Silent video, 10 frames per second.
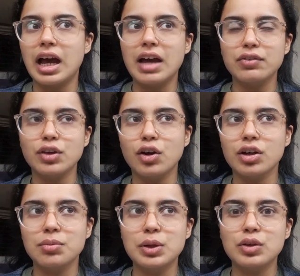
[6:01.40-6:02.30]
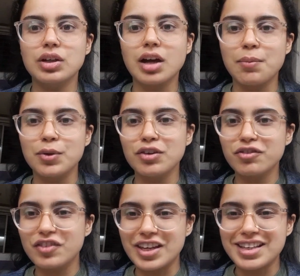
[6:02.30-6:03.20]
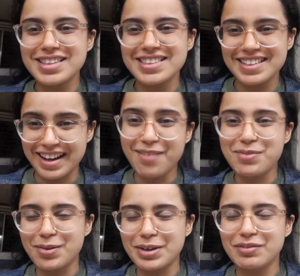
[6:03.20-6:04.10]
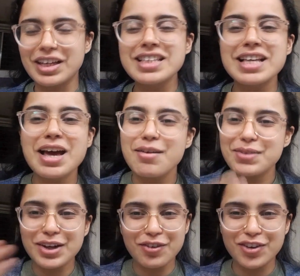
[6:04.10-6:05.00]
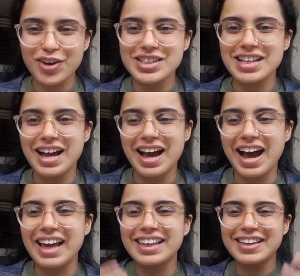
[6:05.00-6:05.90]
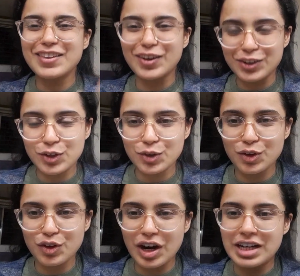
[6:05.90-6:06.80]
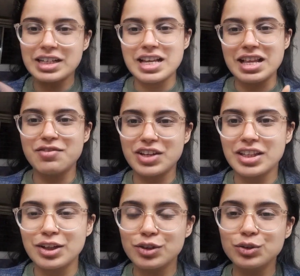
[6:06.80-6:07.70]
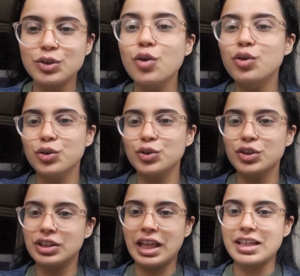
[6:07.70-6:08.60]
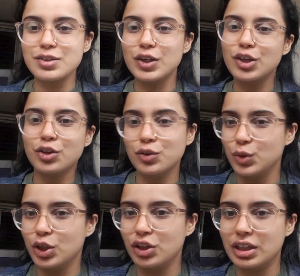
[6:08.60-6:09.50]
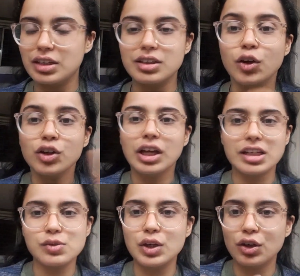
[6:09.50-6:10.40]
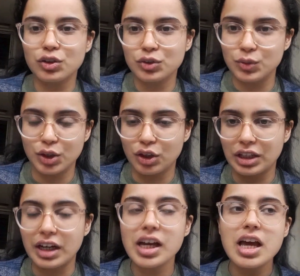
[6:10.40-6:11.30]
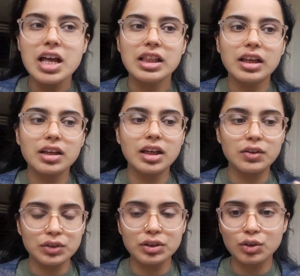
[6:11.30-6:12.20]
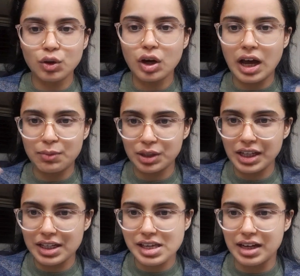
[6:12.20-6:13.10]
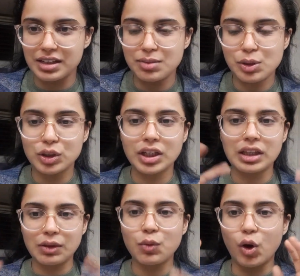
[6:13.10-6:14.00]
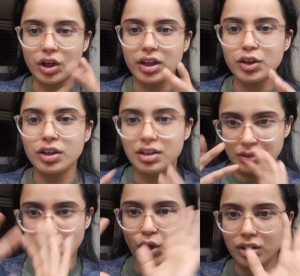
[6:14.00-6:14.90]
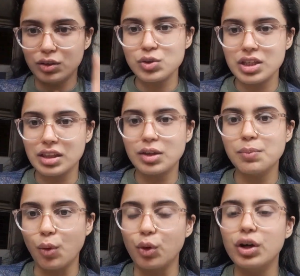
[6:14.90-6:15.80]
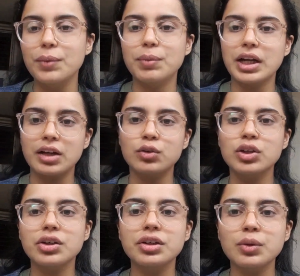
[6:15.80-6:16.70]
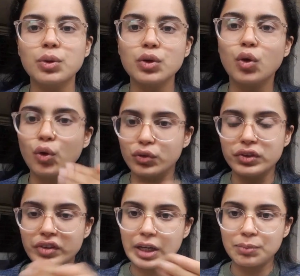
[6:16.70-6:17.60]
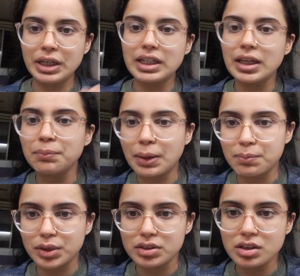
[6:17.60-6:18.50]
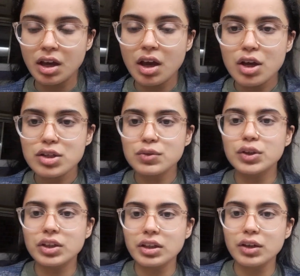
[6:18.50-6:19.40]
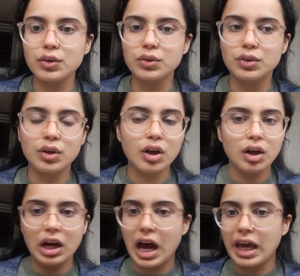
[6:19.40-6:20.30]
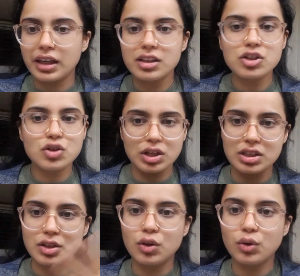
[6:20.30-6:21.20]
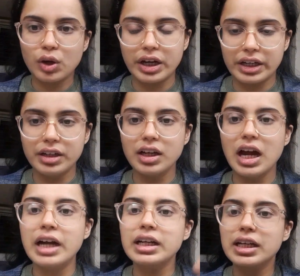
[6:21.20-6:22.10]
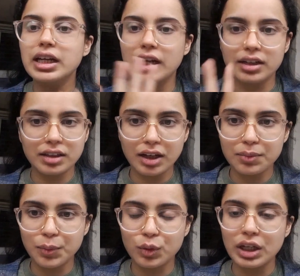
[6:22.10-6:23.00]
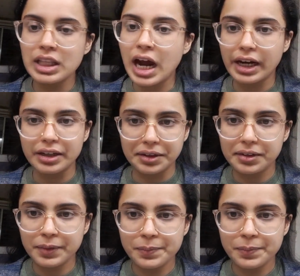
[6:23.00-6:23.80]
have thought about couple of weeks, upcoming weeks, but of course I cannot go and tell everything to, oh, next week you're going to work on that, or next week you're going to work on that. Like, even though I'm really excited about it and I want to see the board, but I don't really want to overwhelm my team members. So what can I do? I can just go ahead and create that board and hide it.